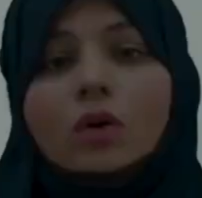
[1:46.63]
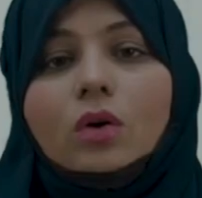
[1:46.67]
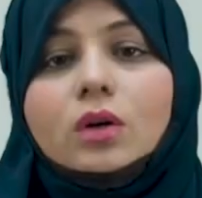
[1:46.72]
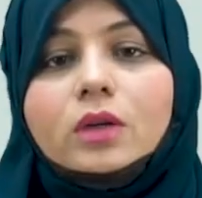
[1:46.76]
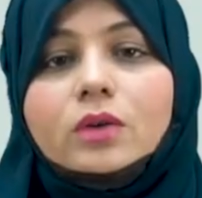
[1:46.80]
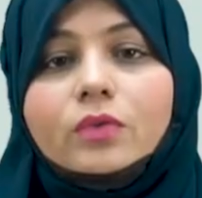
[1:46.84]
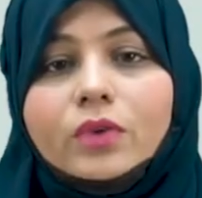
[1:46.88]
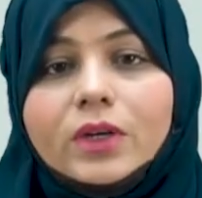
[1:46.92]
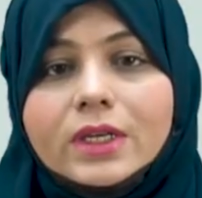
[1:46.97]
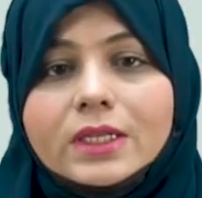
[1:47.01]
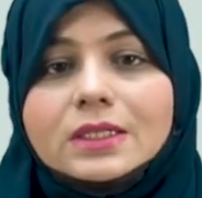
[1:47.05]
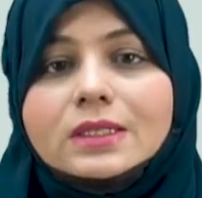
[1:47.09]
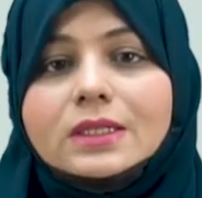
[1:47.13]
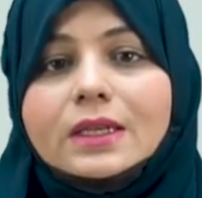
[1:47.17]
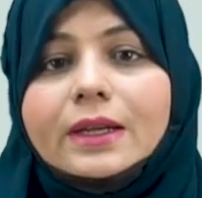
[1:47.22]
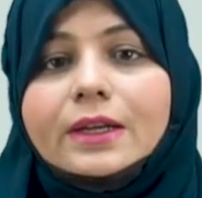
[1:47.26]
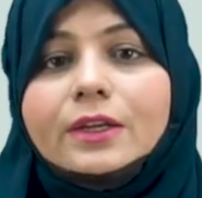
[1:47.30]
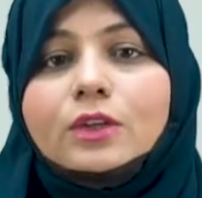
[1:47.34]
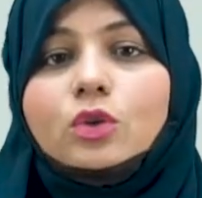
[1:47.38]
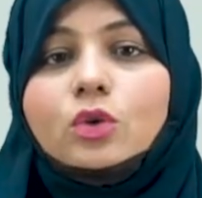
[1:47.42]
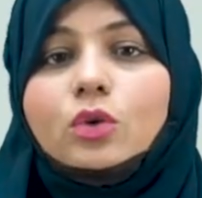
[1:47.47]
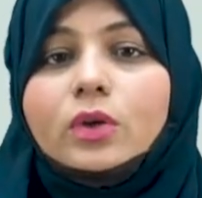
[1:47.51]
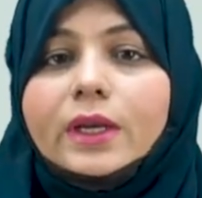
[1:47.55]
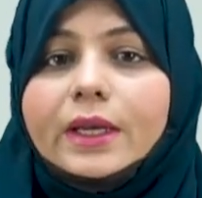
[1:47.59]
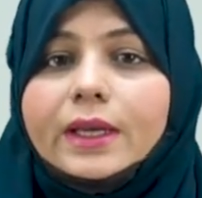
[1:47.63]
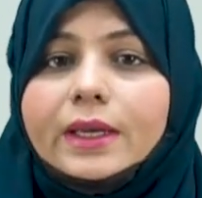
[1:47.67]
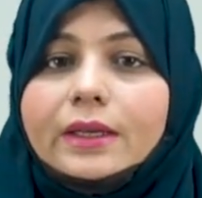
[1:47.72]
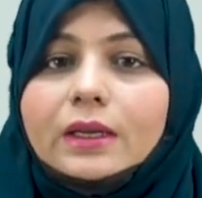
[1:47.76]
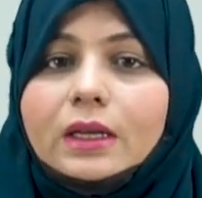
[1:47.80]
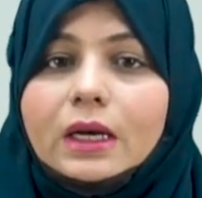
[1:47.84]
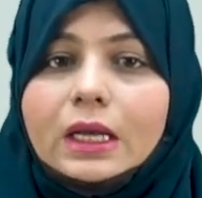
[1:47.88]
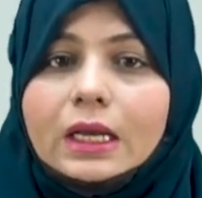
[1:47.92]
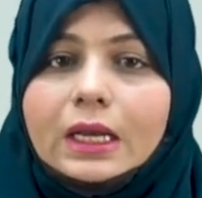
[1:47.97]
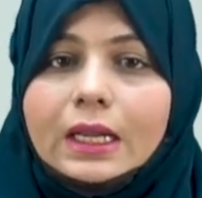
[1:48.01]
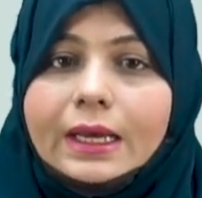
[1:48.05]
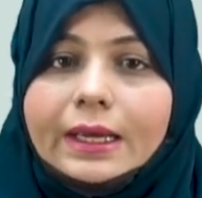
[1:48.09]
On one side you can
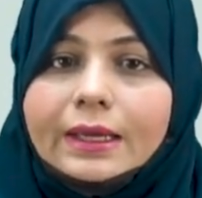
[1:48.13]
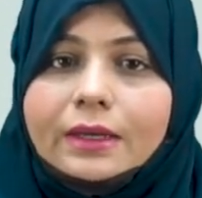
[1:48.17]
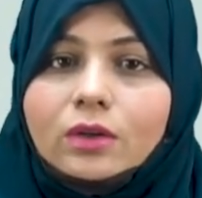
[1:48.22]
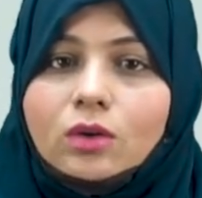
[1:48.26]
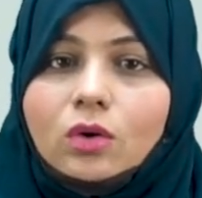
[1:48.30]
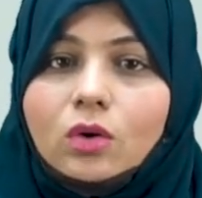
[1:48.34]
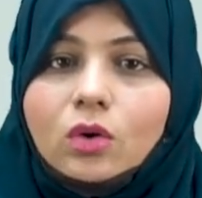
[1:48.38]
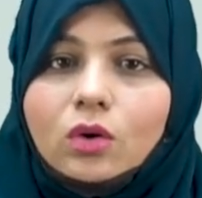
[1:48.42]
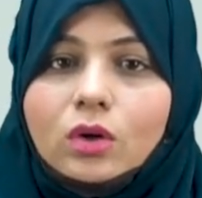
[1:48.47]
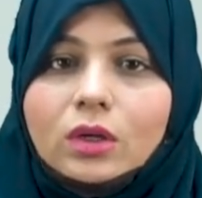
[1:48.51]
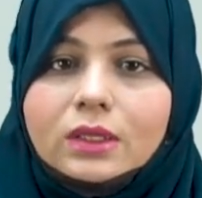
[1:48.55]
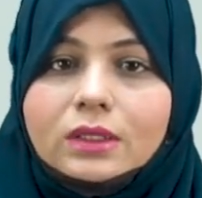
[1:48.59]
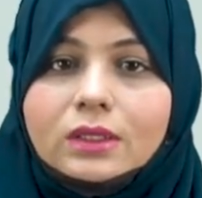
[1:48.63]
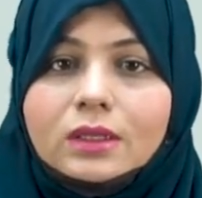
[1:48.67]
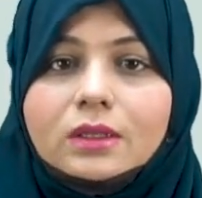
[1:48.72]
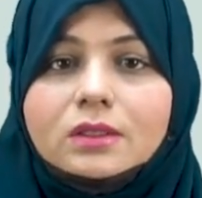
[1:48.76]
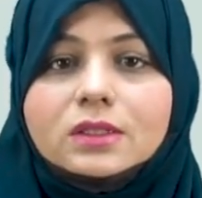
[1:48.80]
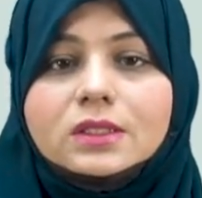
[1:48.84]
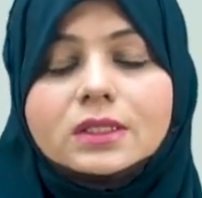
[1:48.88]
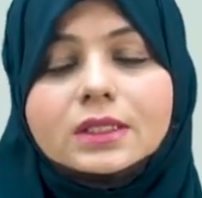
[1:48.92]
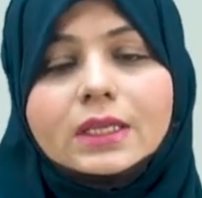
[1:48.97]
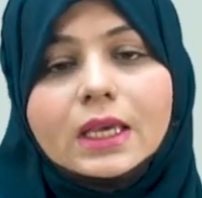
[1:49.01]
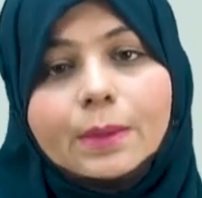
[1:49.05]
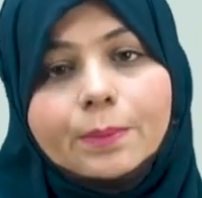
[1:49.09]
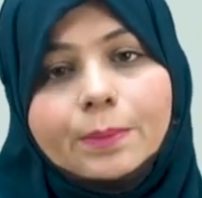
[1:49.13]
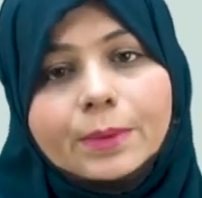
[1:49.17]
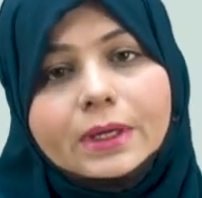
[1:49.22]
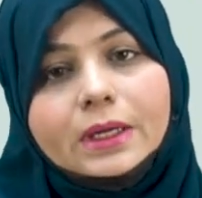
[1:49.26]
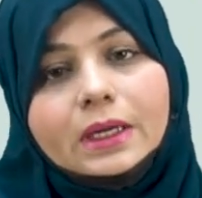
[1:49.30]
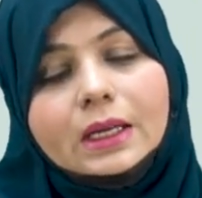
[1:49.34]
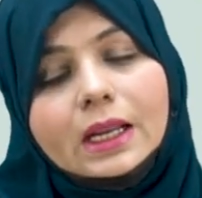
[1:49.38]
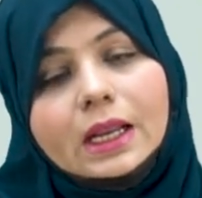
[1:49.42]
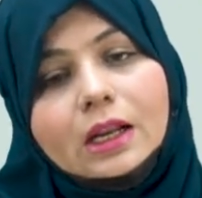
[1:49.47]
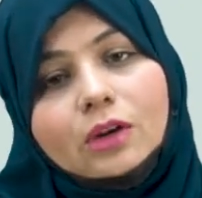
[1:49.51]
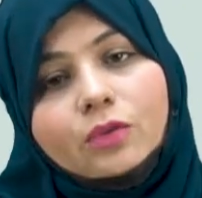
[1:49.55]
align all the capital